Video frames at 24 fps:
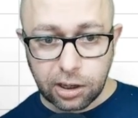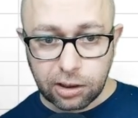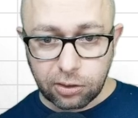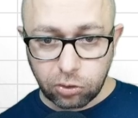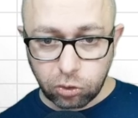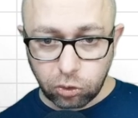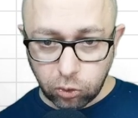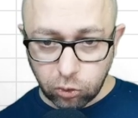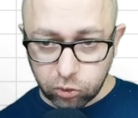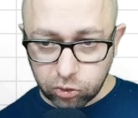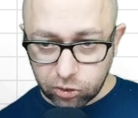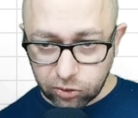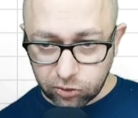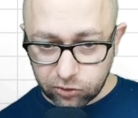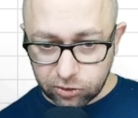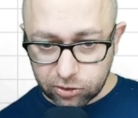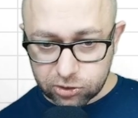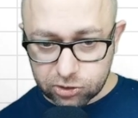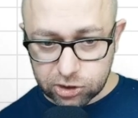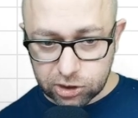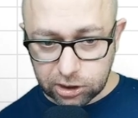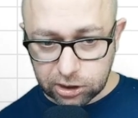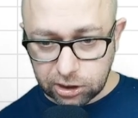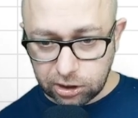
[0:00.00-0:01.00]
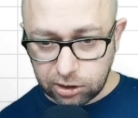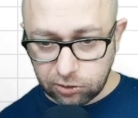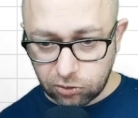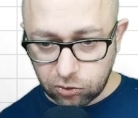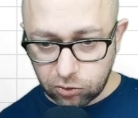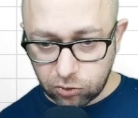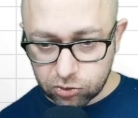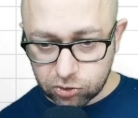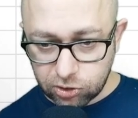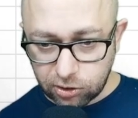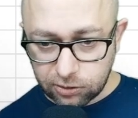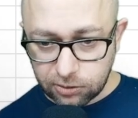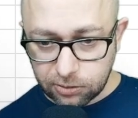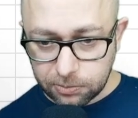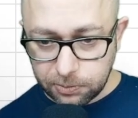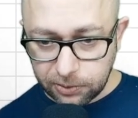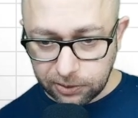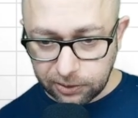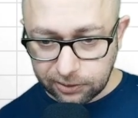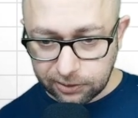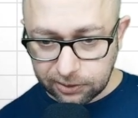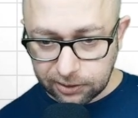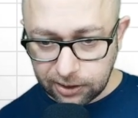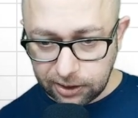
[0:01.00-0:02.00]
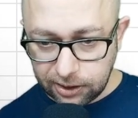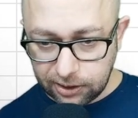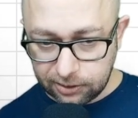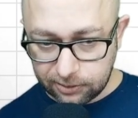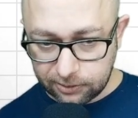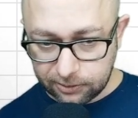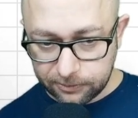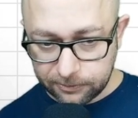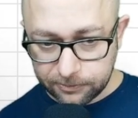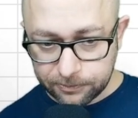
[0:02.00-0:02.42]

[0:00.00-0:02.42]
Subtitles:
Those are the chickens you just built here.